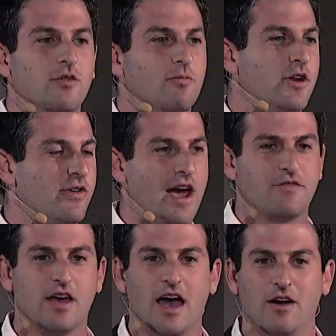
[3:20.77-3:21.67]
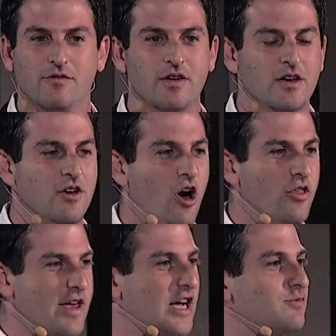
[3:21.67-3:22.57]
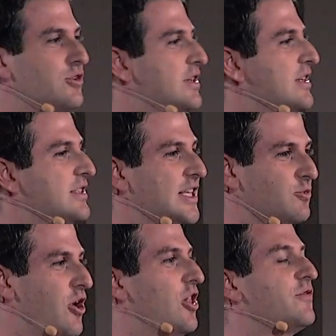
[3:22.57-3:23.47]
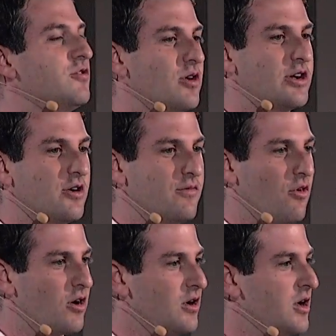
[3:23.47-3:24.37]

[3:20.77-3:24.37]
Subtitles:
we don't have to have all the expertise. That's what all of you are here for.